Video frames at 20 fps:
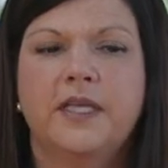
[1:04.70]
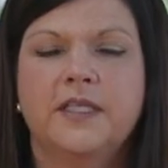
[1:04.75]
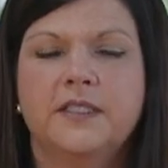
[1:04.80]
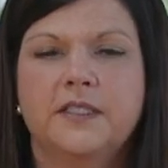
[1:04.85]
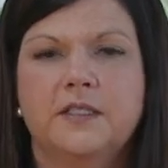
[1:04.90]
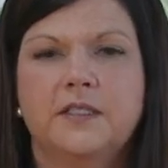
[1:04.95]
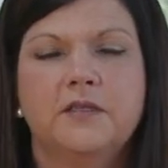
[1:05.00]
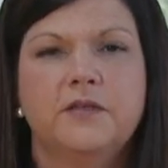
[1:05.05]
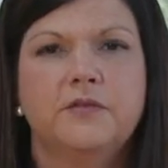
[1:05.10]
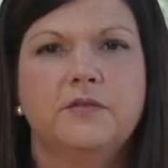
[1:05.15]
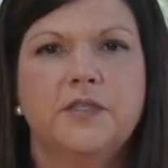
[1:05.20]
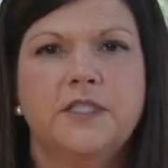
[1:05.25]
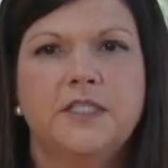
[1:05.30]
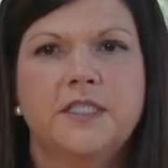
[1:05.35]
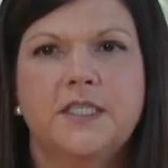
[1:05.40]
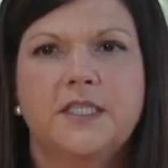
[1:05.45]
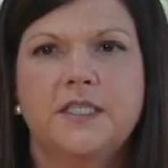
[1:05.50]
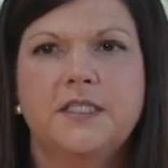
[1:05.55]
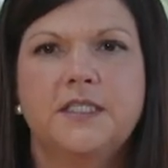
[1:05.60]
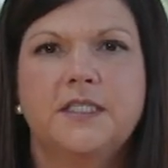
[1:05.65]
insulin
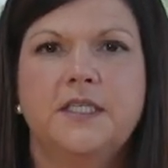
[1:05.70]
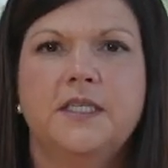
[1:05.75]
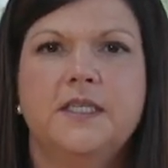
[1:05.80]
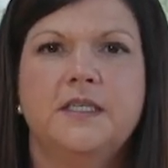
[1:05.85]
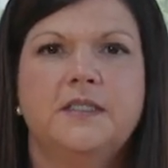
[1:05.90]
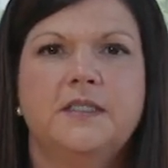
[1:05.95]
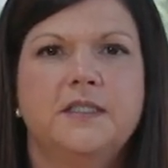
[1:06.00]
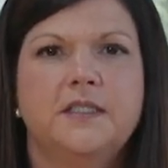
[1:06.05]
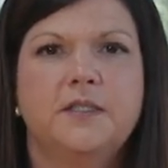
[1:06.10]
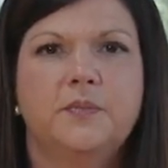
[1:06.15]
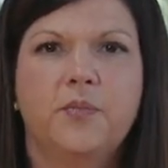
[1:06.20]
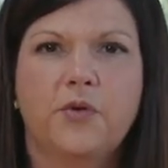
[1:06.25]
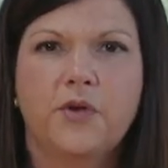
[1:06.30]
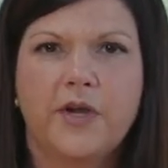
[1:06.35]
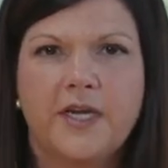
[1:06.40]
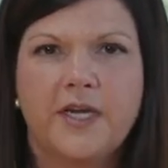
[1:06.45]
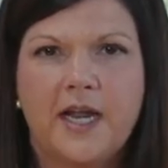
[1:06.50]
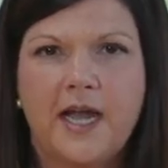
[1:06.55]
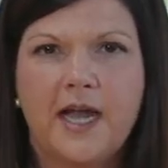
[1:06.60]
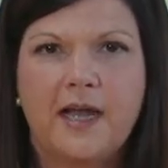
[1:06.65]
resistance,
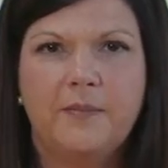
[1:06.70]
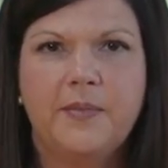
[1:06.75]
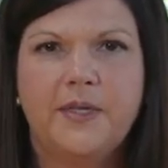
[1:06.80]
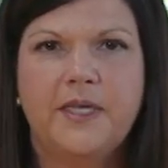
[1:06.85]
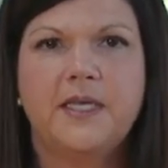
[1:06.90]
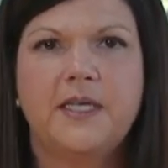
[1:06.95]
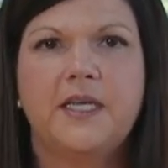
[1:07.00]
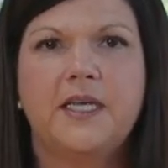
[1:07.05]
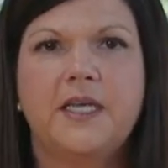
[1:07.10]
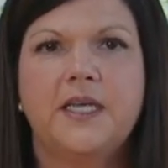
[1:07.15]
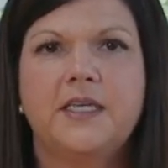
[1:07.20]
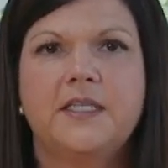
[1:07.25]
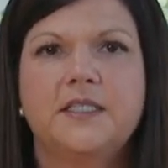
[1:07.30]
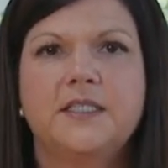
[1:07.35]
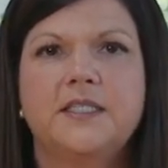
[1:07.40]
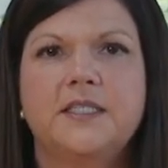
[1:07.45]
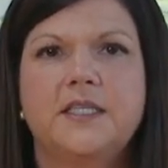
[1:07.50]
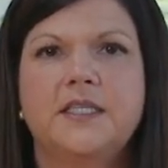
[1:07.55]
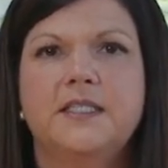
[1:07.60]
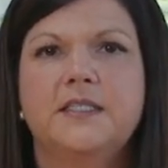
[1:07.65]

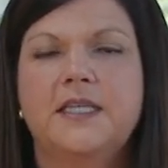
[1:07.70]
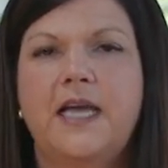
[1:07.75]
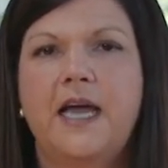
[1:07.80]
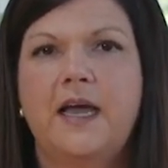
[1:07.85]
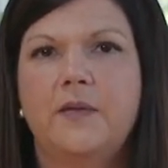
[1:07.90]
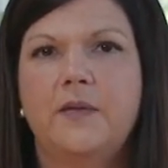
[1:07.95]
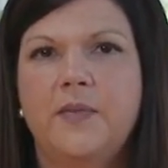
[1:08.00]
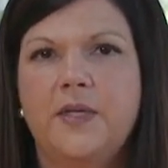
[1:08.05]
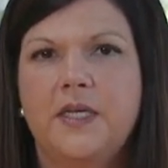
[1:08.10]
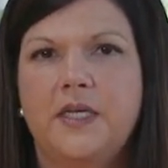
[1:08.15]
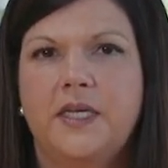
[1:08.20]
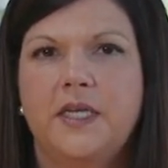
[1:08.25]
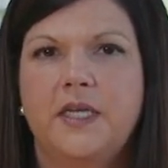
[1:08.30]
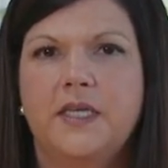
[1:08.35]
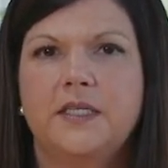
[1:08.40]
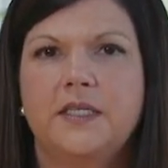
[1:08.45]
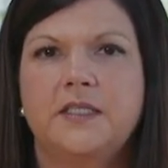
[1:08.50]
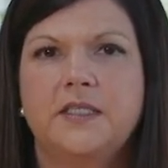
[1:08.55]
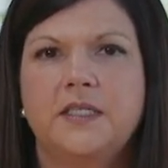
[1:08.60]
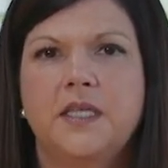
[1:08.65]
prediabetes,
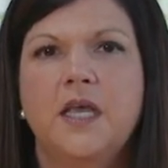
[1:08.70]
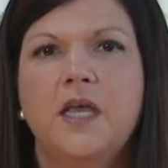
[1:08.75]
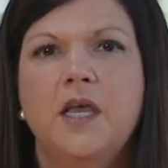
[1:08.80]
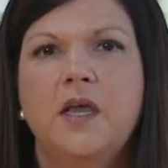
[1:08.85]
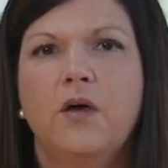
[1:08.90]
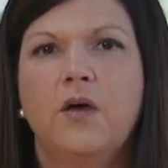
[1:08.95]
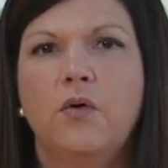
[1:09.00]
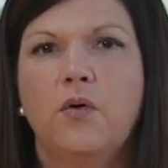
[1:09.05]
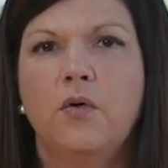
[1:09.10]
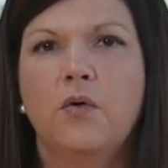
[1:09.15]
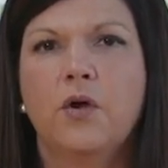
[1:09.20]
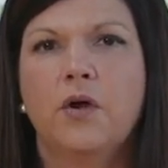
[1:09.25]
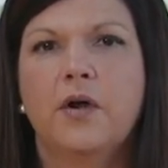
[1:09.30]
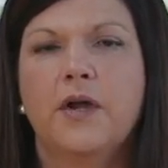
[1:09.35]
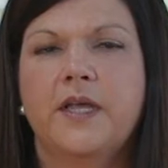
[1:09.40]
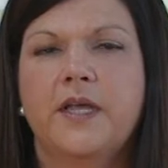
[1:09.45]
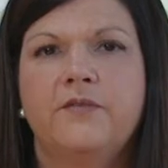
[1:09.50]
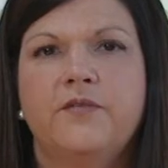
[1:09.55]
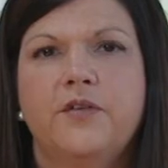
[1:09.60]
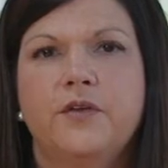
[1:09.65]
diabetes, or
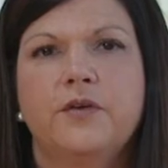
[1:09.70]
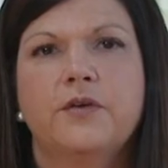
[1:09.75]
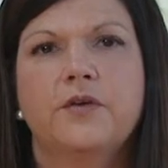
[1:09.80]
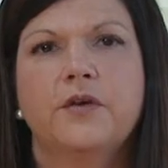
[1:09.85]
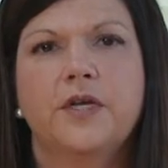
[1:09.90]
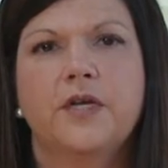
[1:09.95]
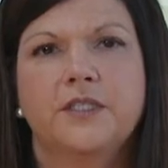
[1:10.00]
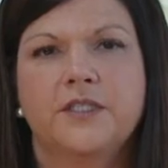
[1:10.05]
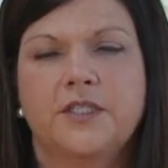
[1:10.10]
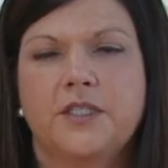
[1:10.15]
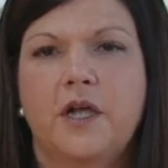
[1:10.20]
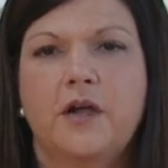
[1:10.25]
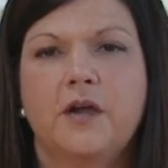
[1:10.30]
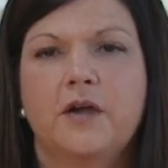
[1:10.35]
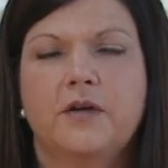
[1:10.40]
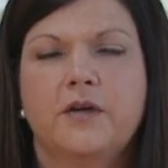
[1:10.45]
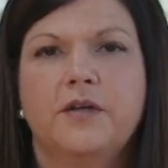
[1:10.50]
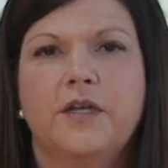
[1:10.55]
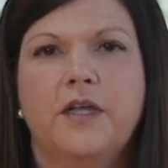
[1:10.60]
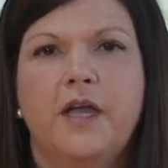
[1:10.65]
if you're
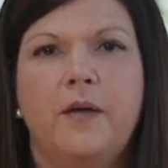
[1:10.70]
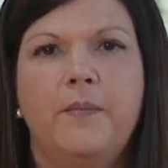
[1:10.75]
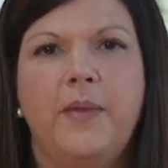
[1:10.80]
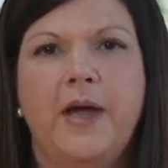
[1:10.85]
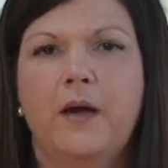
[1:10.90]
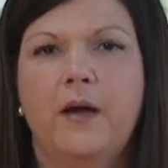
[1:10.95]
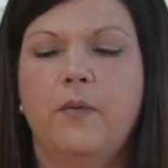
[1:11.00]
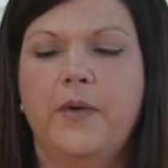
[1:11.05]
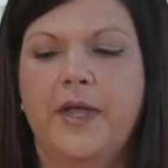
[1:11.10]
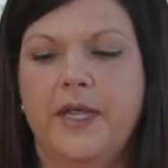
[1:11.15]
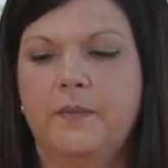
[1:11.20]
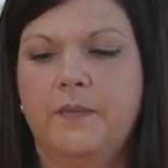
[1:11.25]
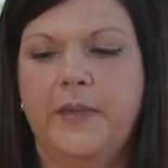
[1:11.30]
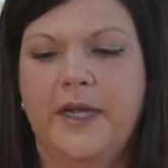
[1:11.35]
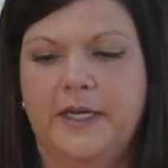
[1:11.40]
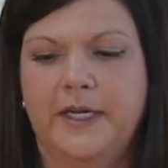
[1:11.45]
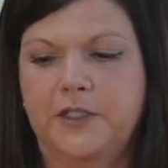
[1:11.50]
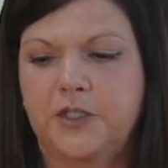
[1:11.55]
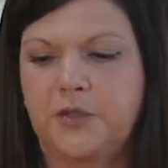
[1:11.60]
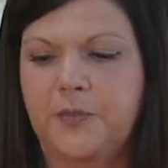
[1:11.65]
concerned about weight
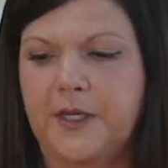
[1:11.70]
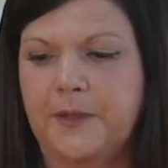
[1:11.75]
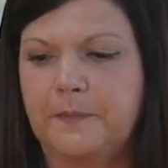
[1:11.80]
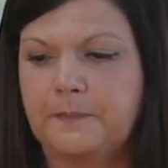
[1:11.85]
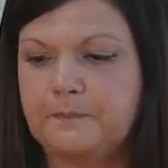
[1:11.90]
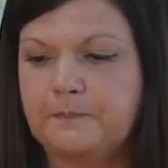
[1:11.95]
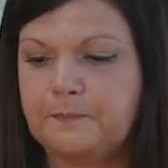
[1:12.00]
management.